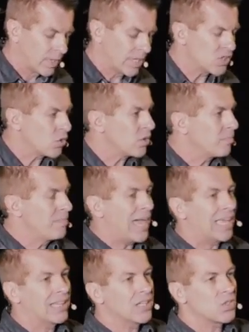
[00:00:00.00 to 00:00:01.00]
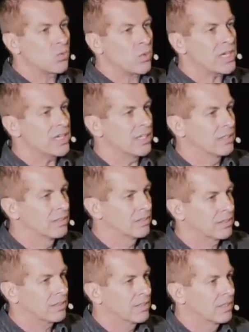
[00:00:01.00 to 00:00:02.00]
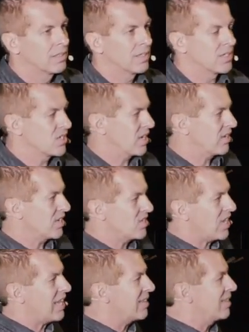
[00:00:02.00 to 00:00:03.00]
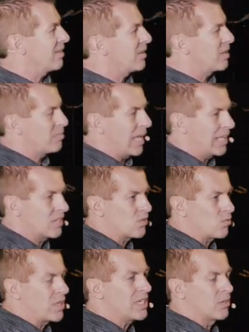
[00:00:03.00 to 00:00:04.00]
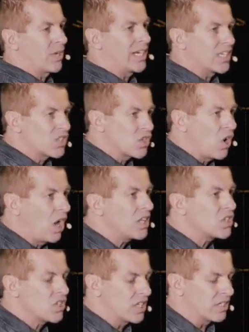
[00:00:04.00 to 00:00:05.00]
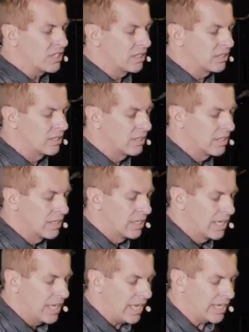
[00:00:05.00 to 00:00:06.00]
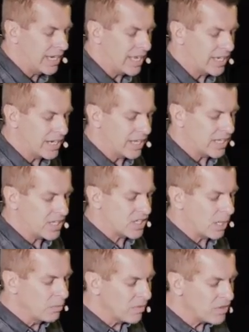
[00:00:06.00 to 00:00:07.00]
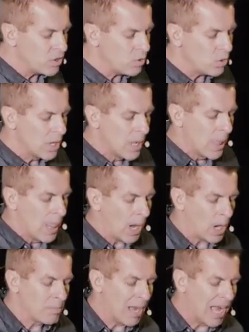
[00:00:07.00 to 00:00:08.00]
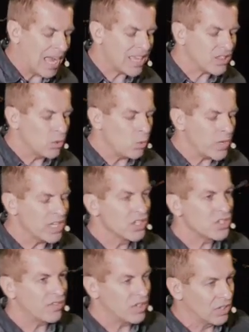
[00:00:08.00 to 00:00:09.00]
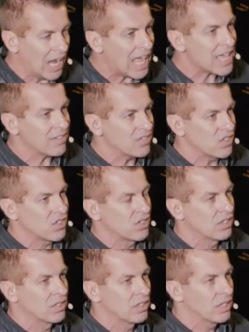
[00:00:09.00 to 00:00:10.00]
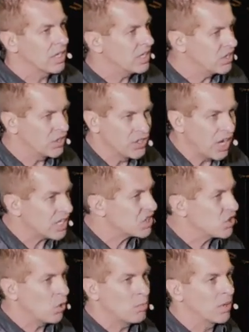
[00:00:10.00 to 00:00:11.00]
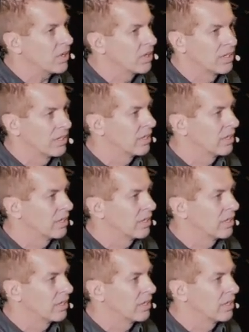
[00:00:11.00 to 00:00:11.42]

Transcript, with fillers: And so the battle is real. As Sarah said, the, the battle is real, right? It's constant. And, and, and some of you are behind the wheels of your lives and you're not sober.